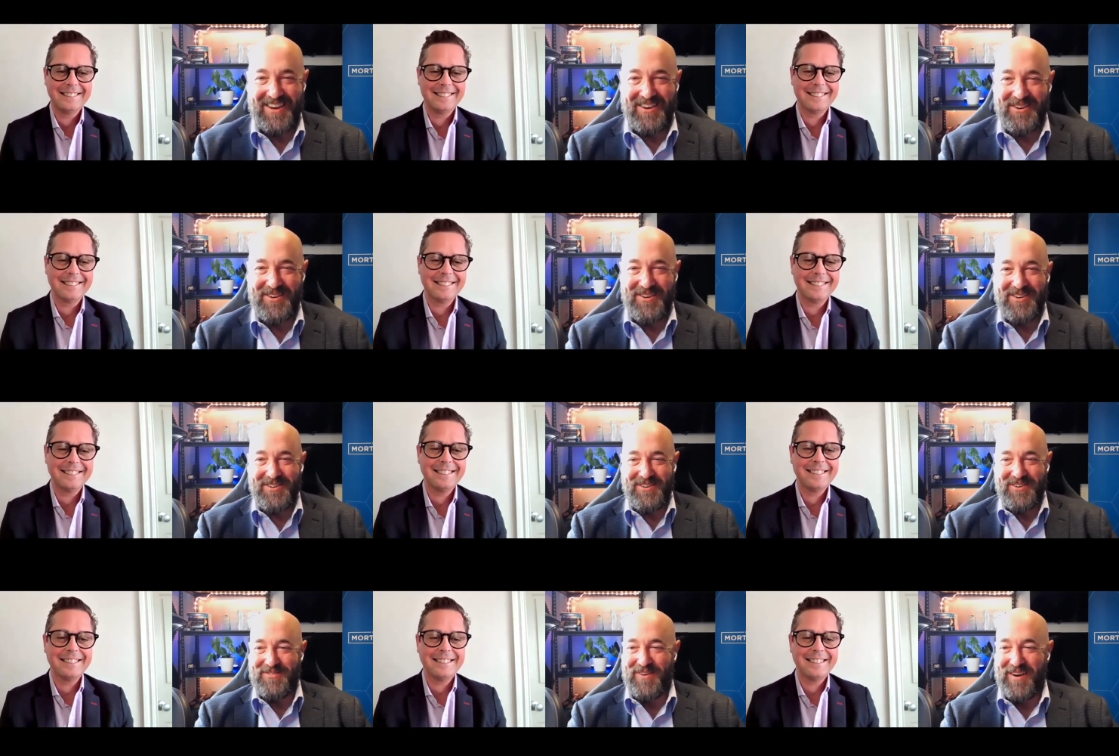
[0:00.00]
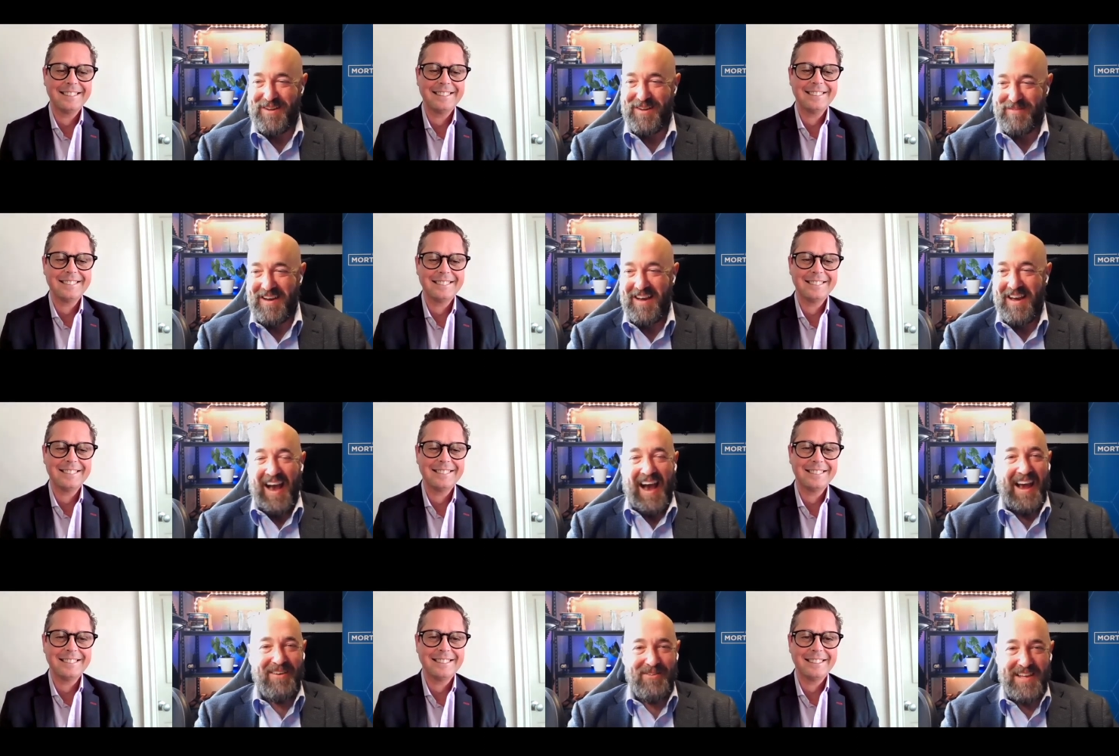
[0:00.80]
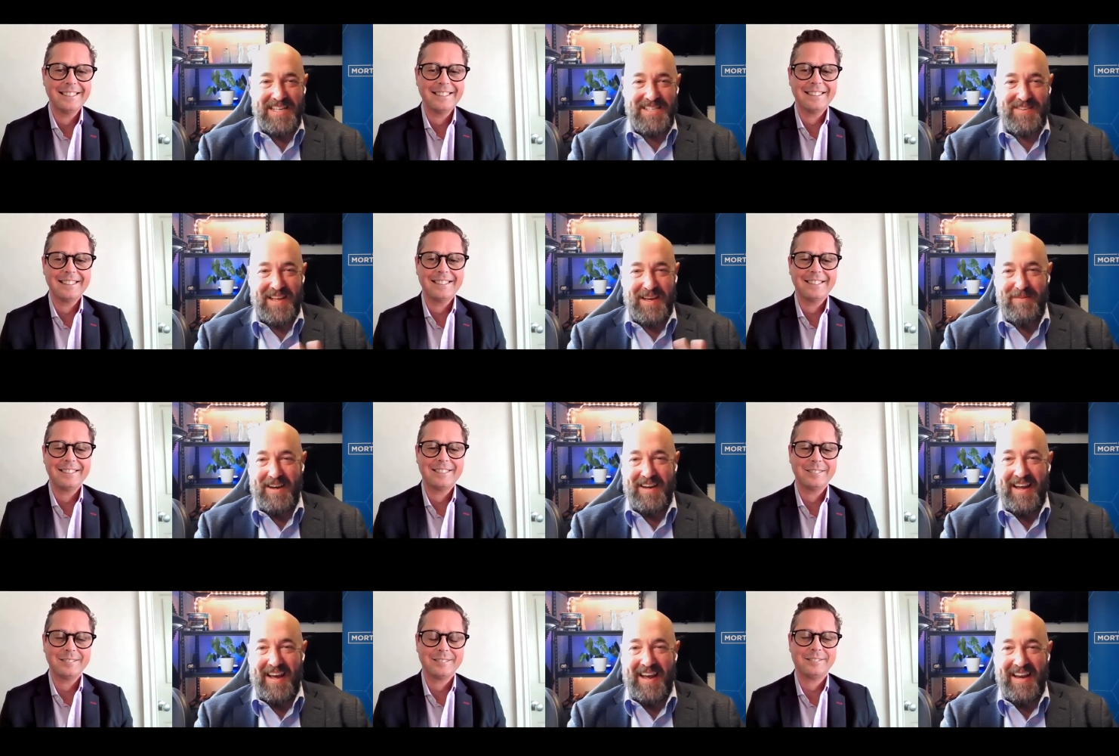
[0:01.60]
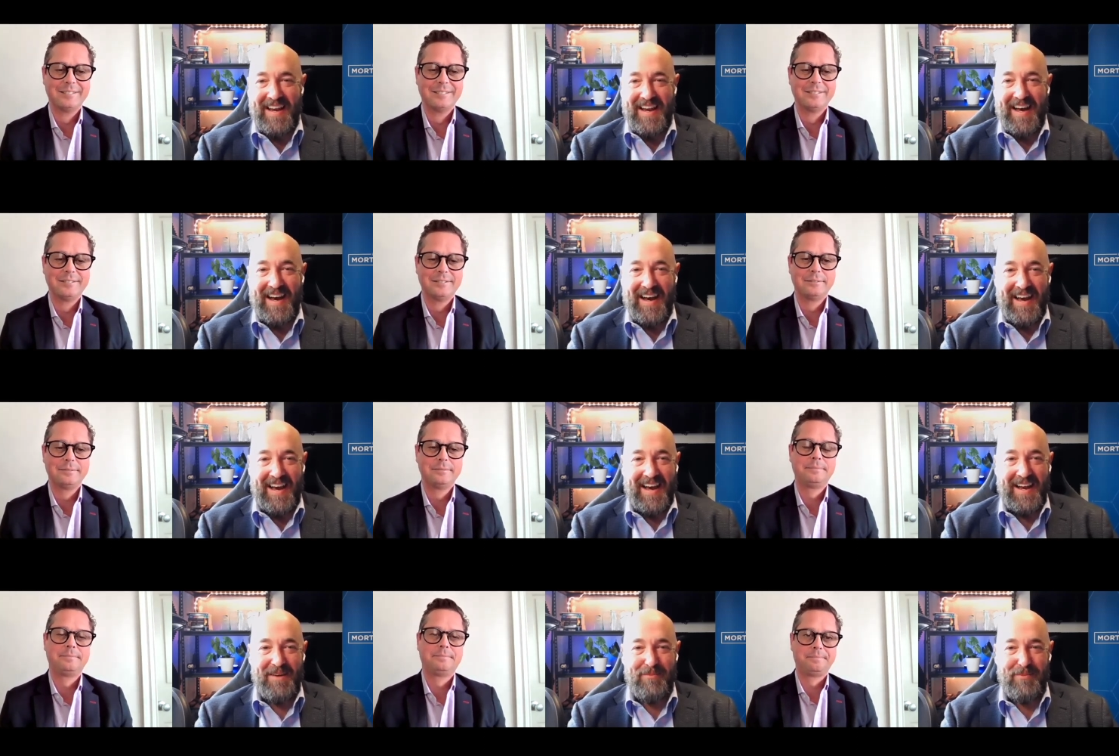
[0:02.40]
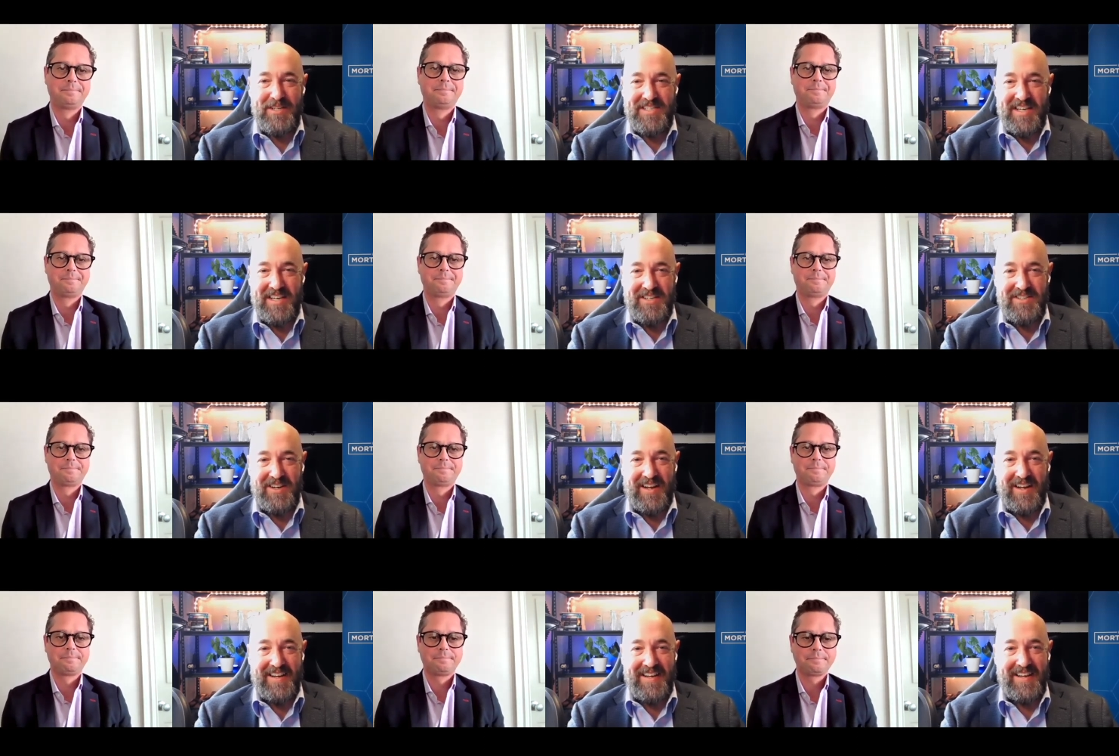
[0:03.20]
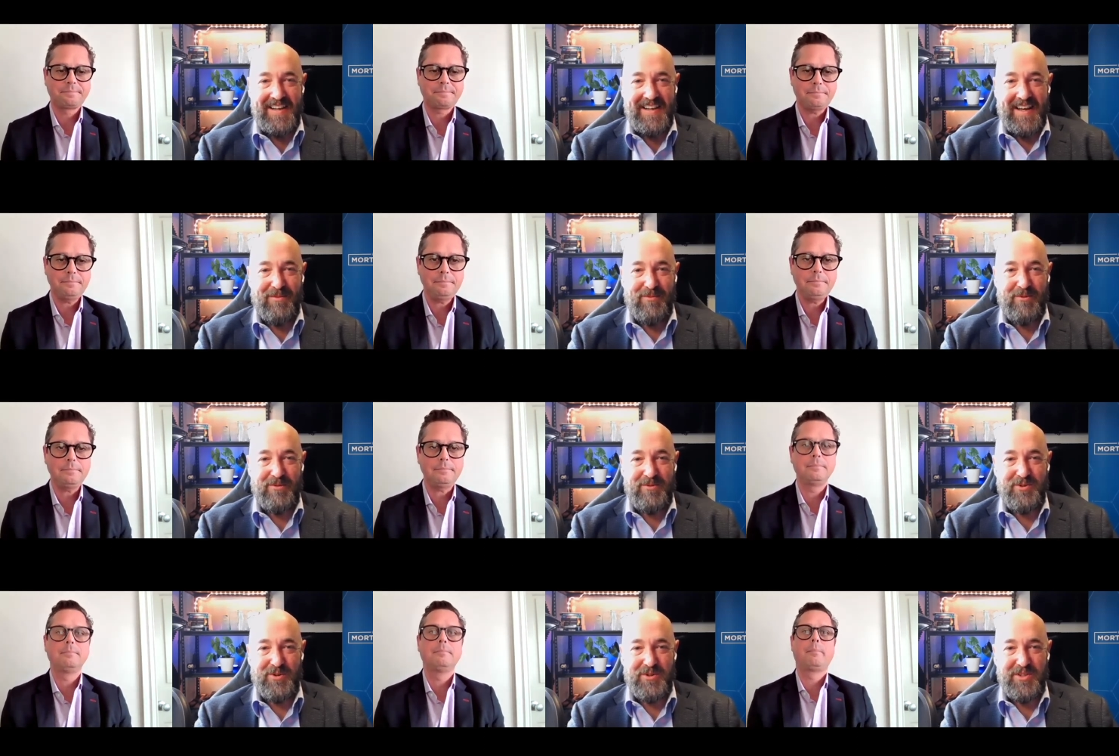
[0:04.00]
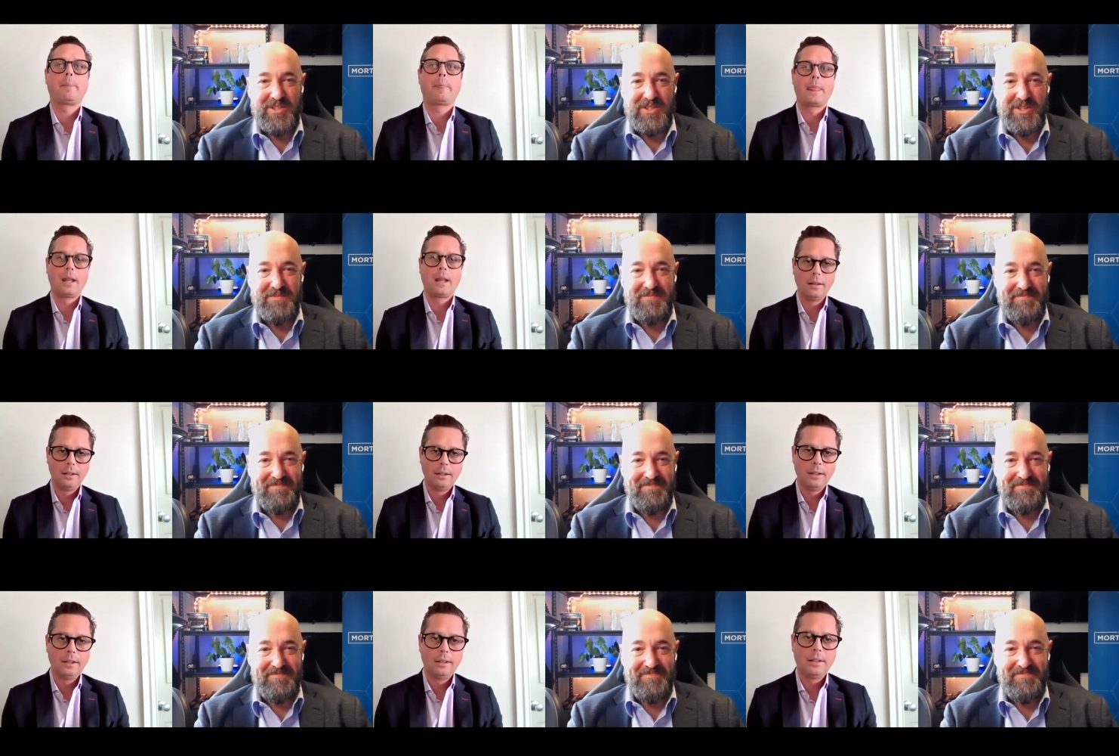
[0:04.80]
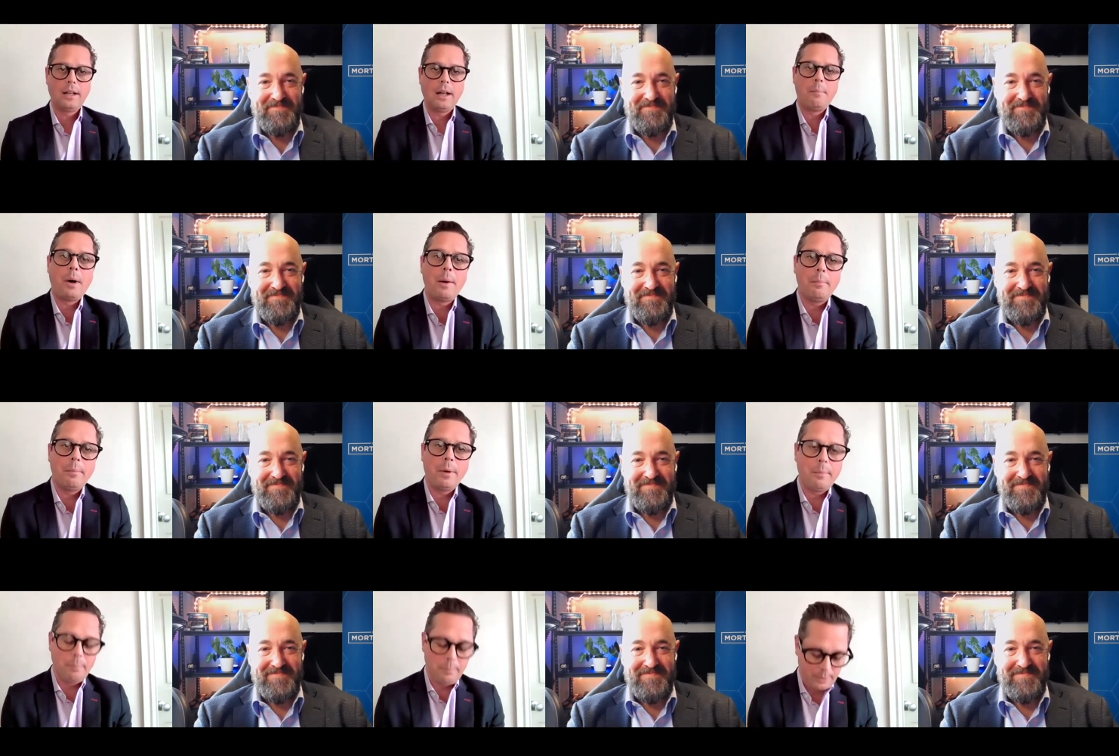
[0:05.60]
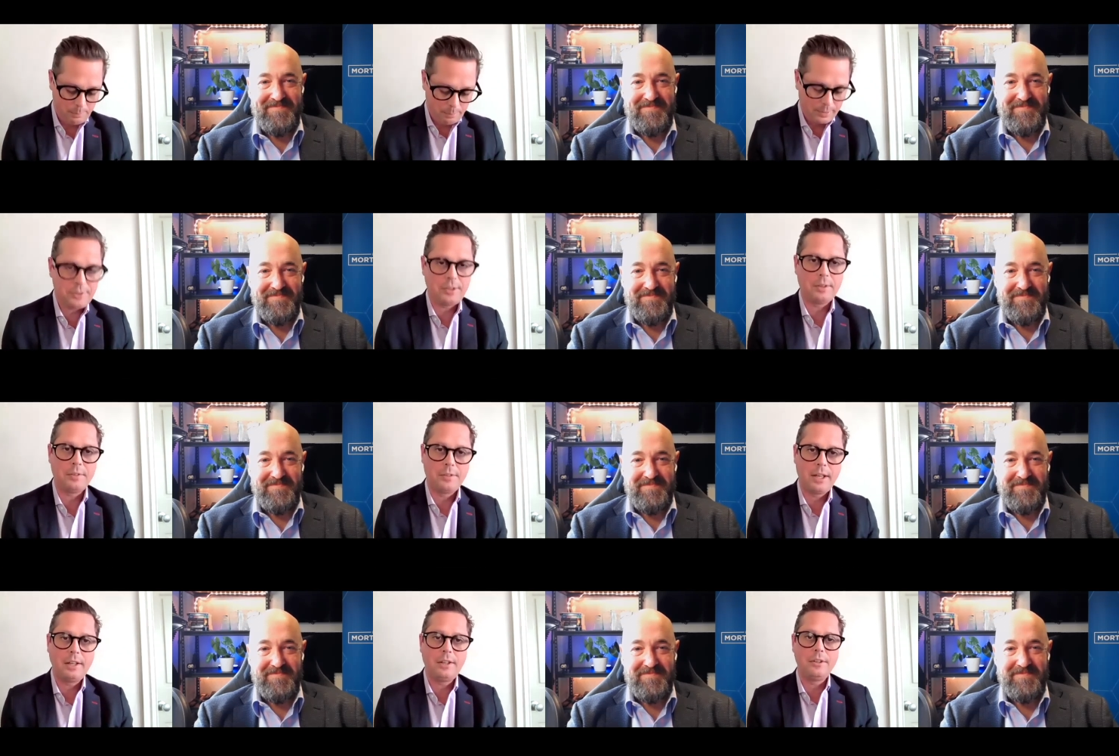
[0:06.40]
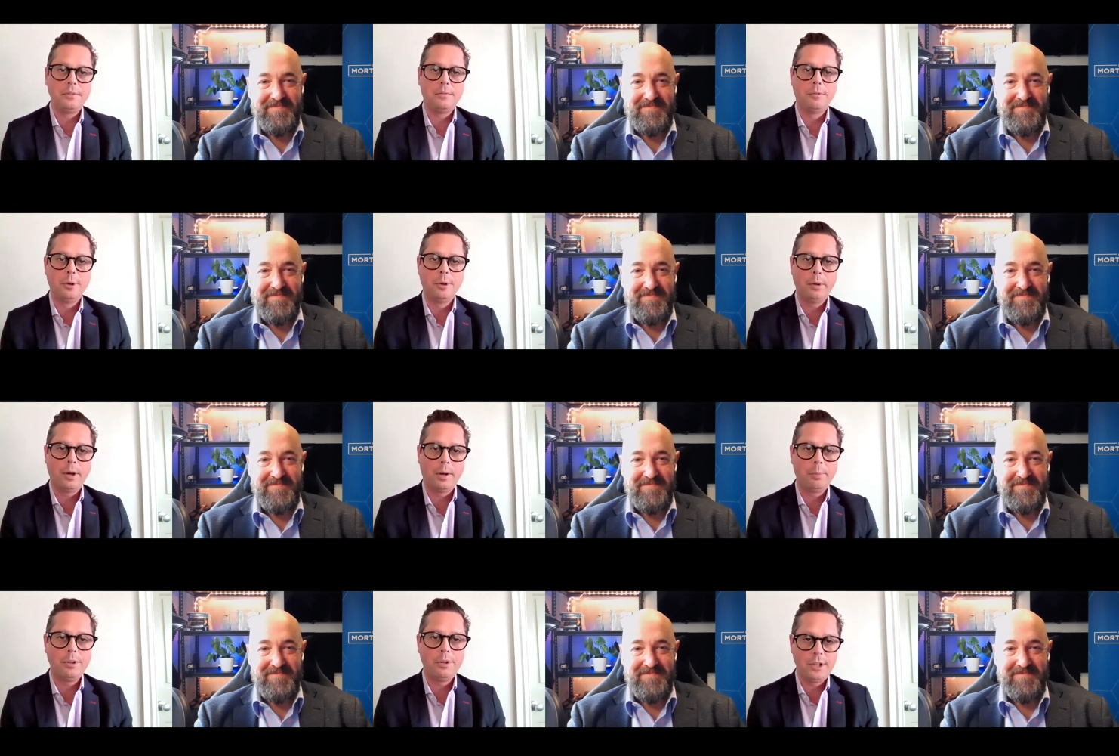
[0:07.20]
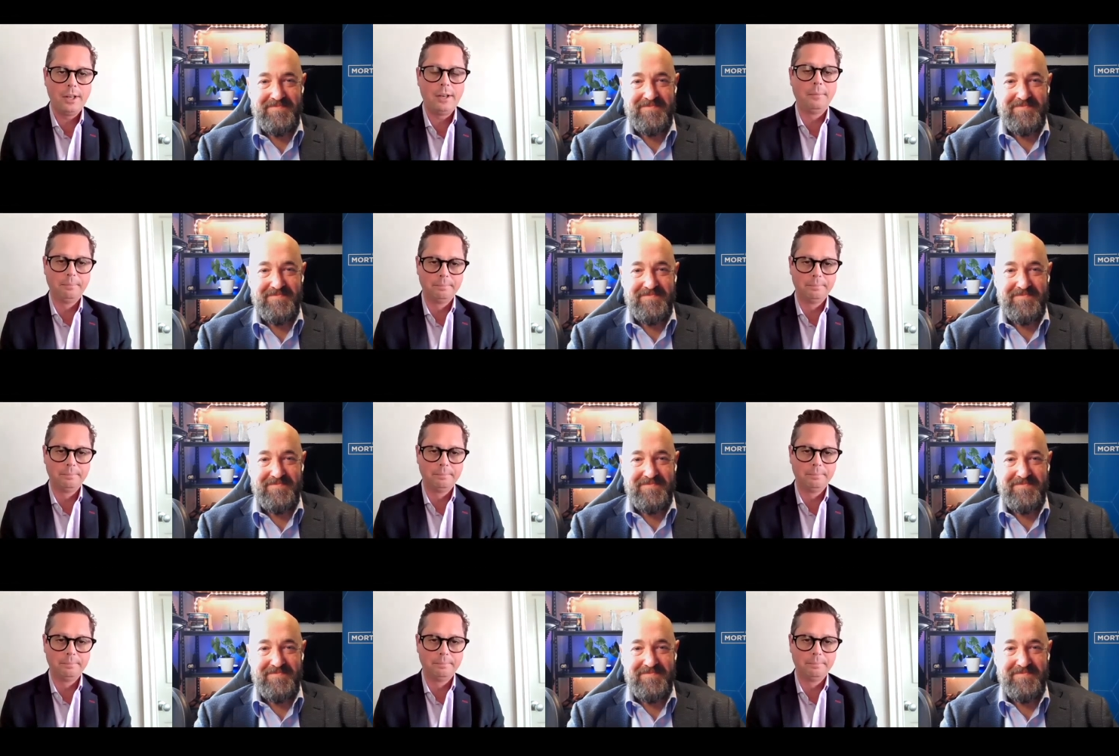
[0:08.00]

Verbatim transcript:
Speaker 1: good good phone number. Hey, well, thanks for that, mate, and uh, and appreciate you dialing in, and we'll talk to you soon.
Speaker 2: No, my my my pleasure. Thank you, Rupert. I appreciate it.